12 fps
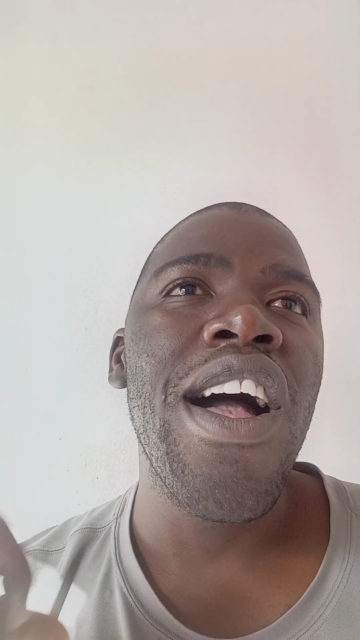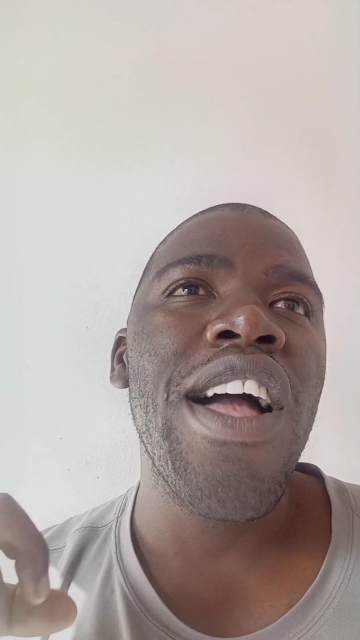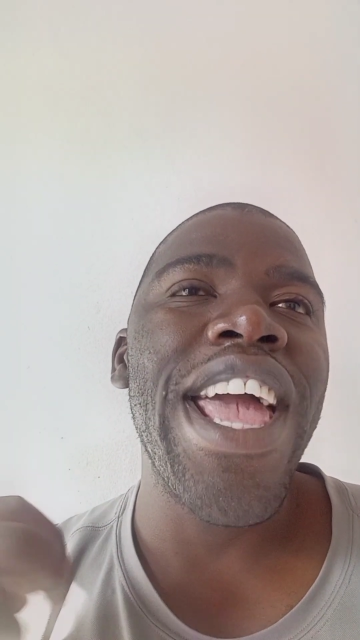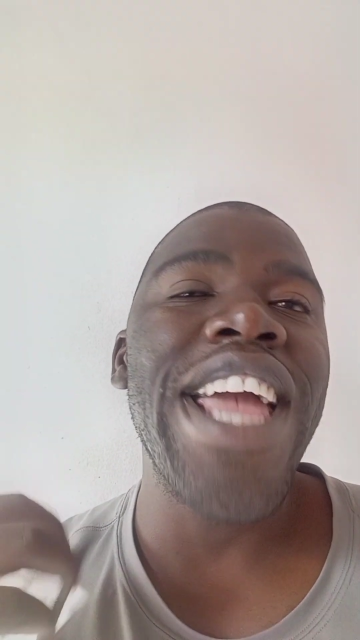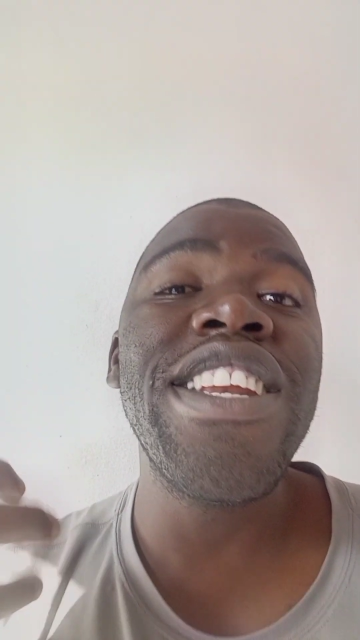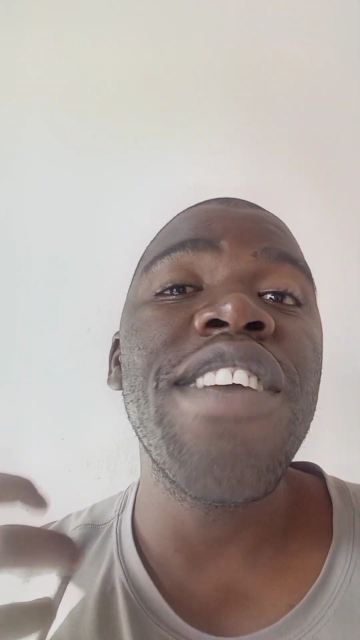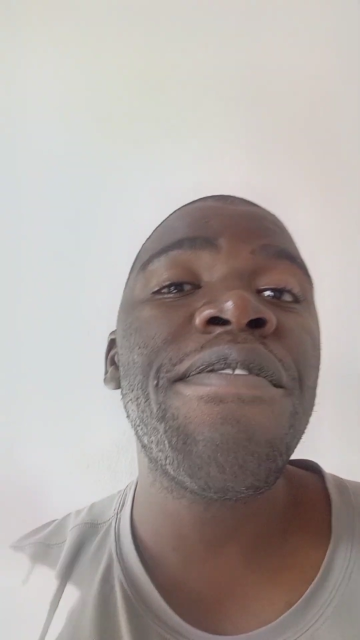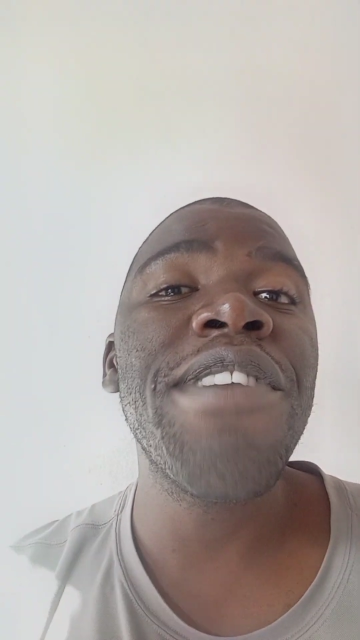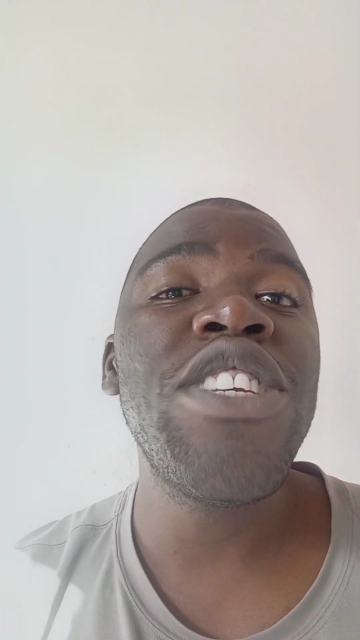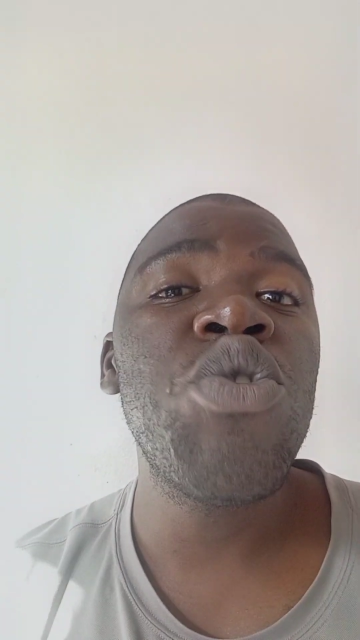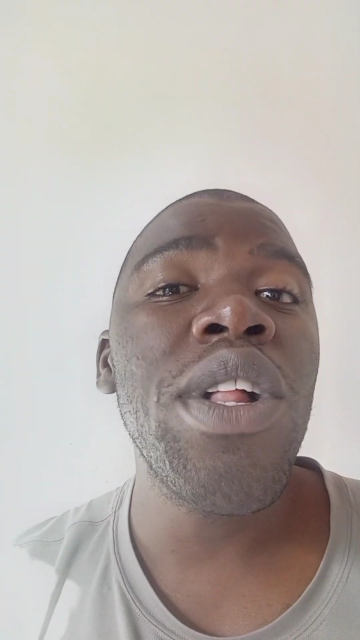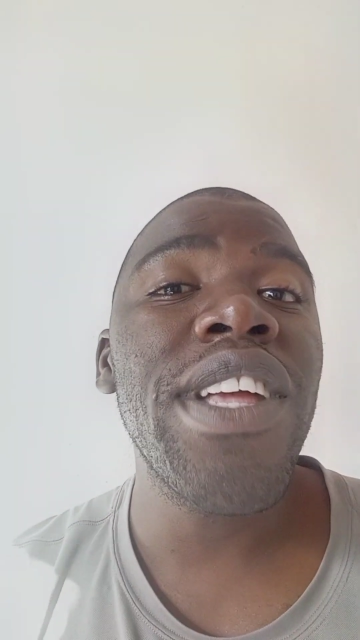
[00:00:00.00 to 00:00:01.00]

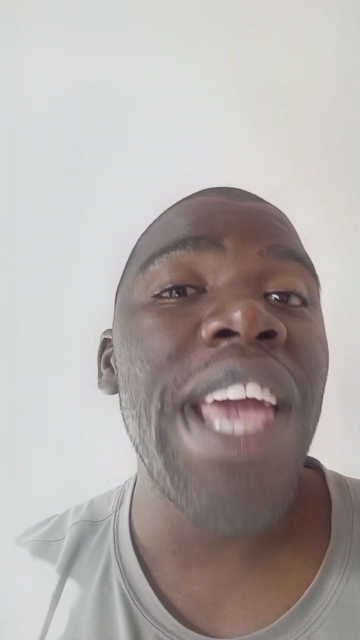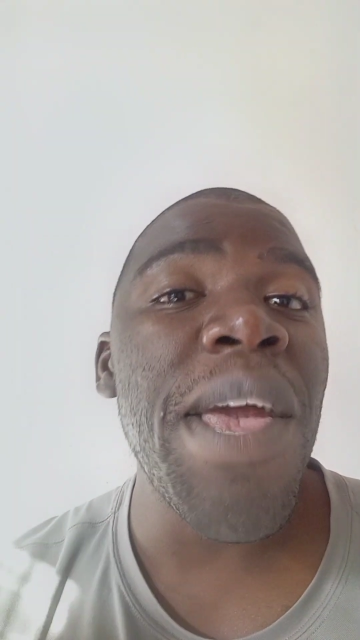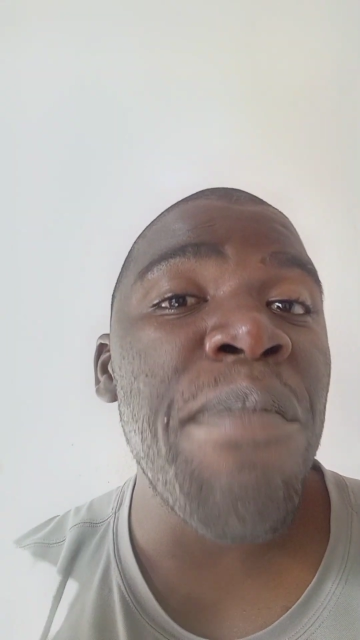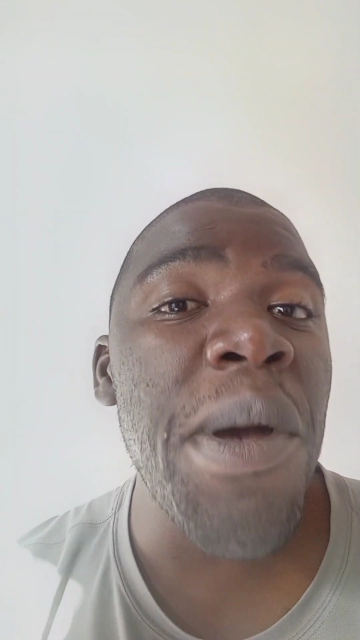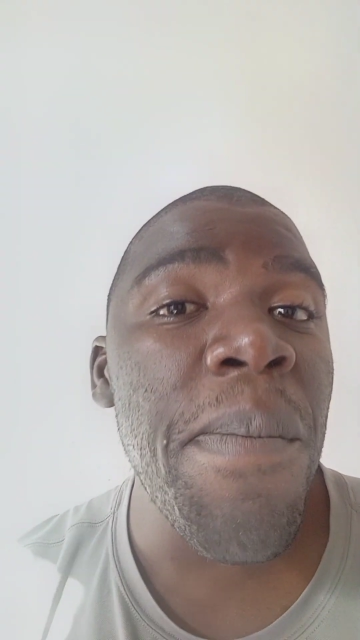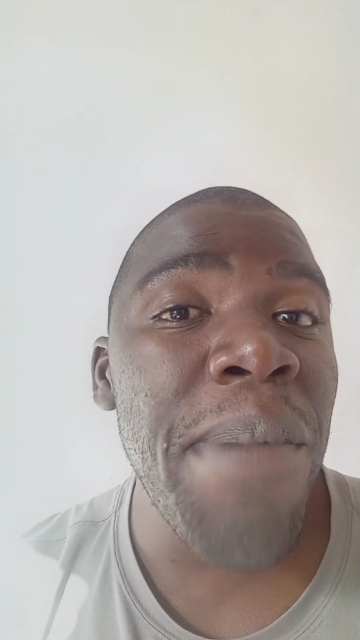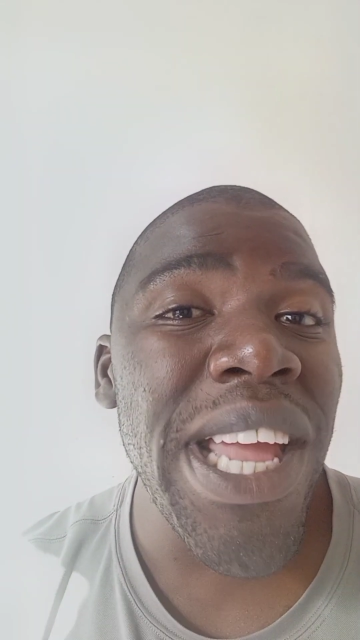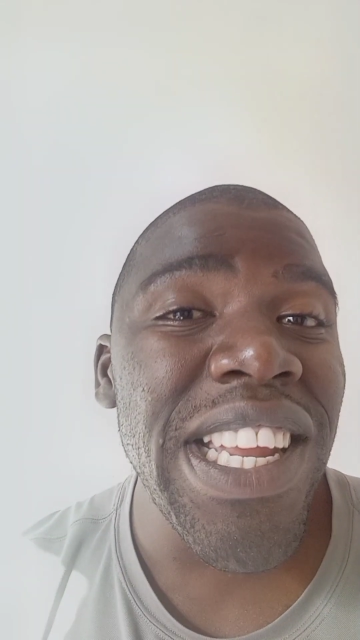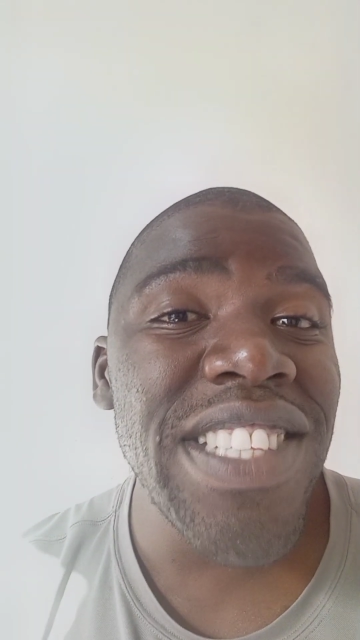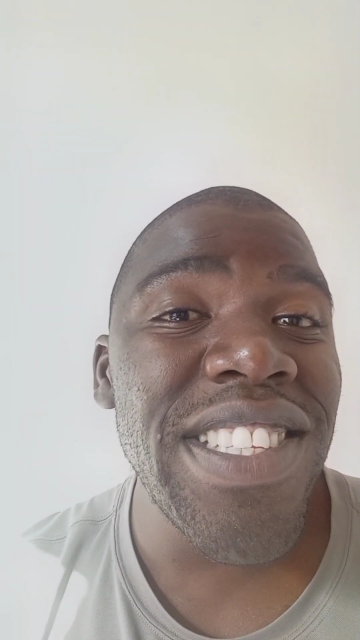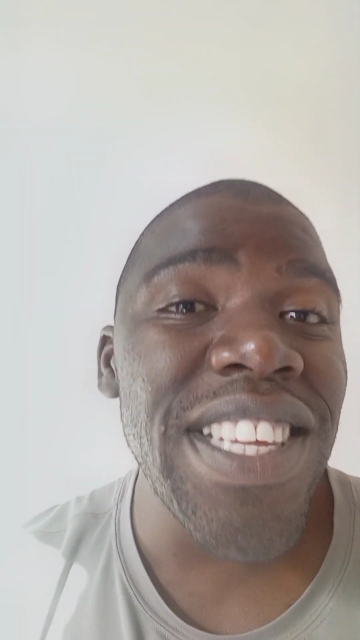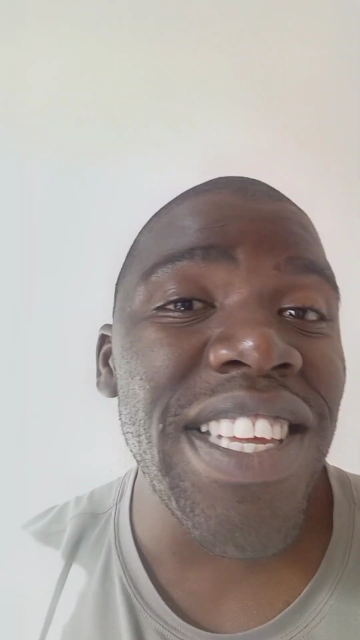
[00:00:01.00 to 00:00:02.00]
individual
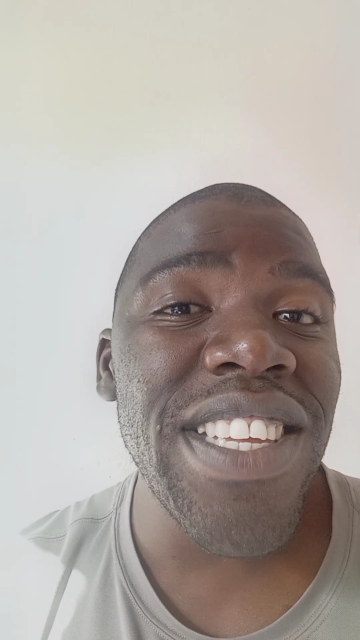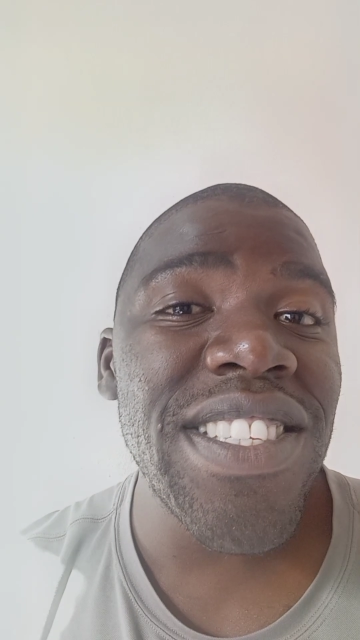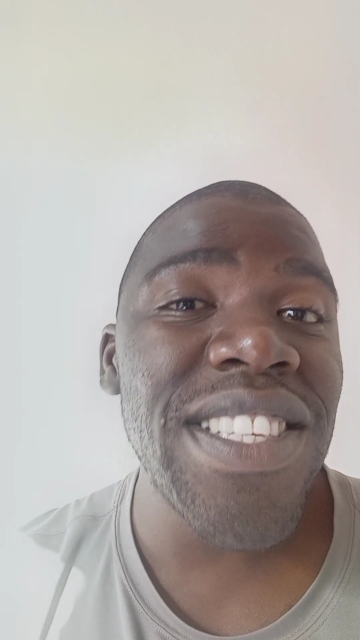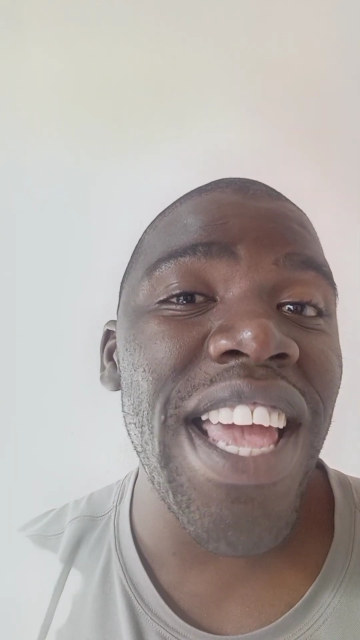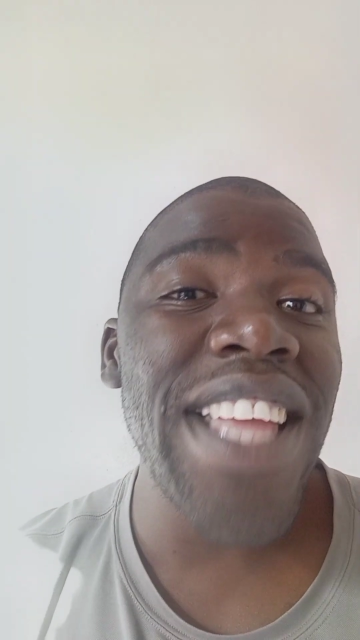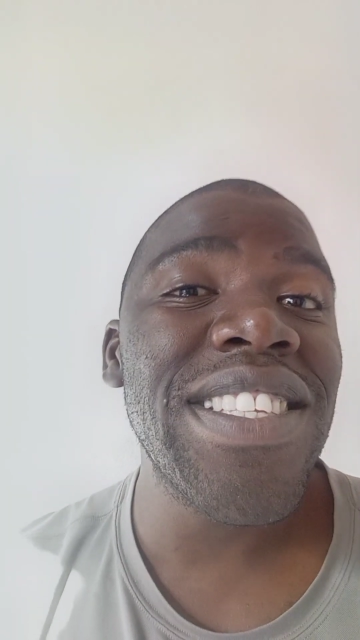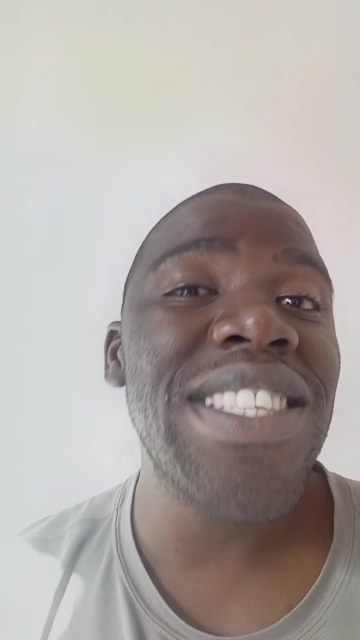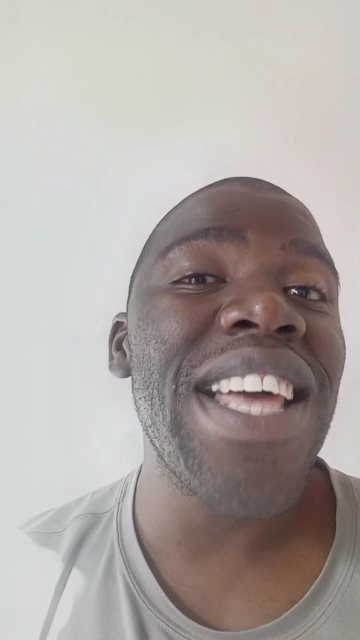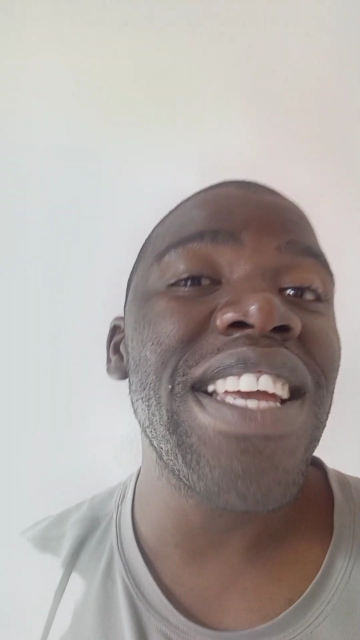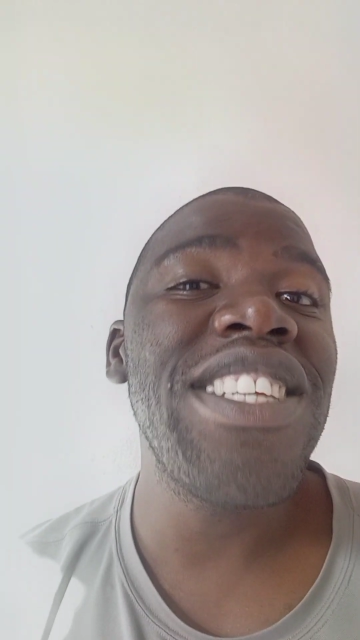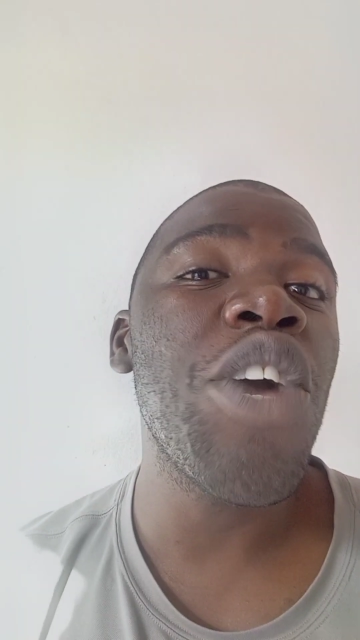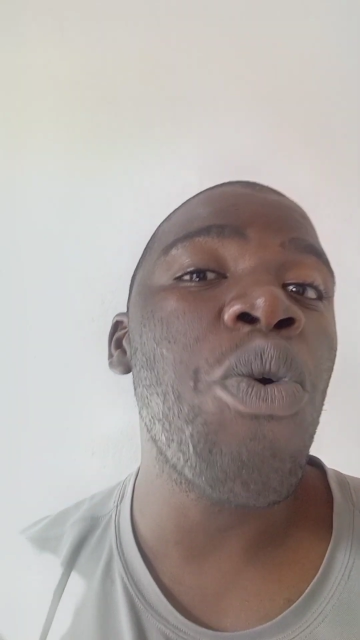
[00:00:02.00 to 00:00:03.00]
capabilities in
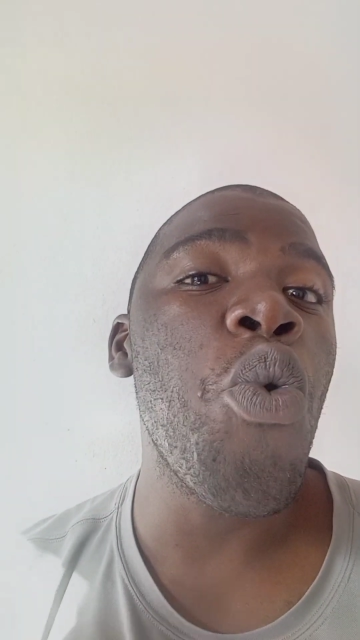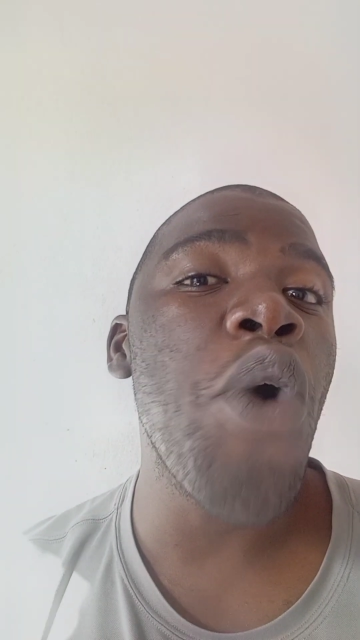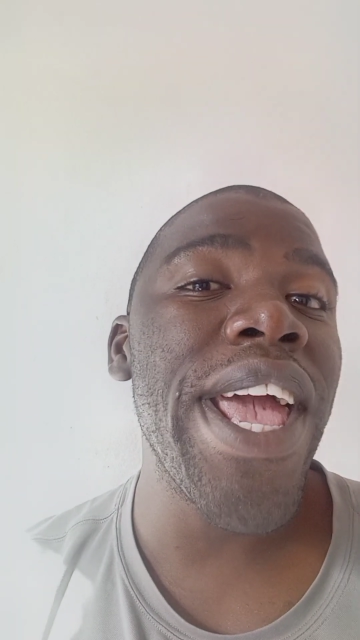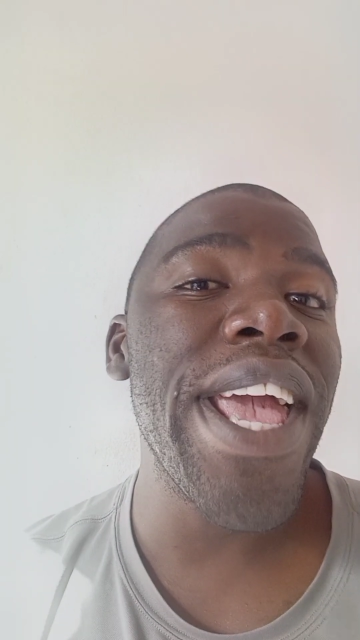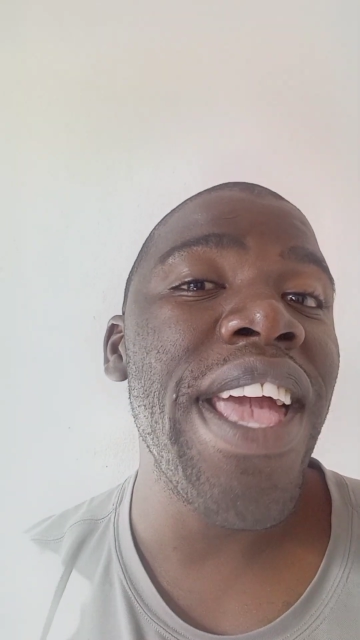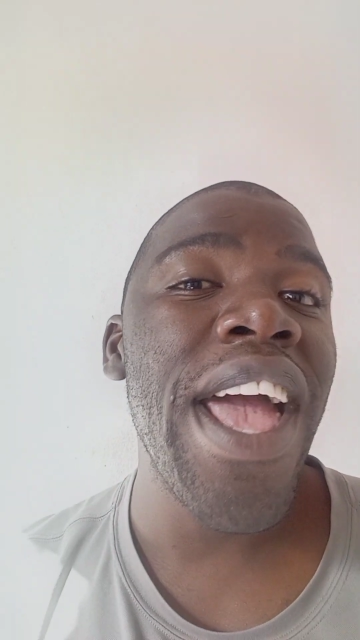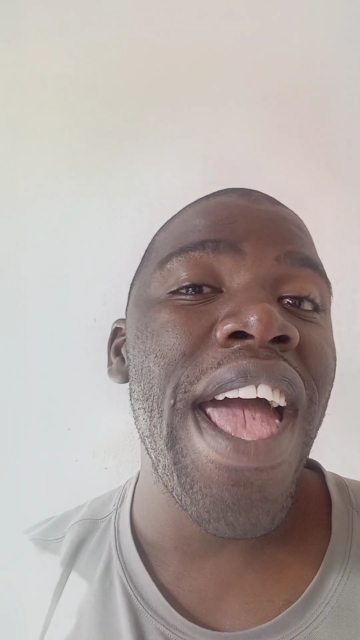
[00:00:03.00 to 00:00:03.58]
such a way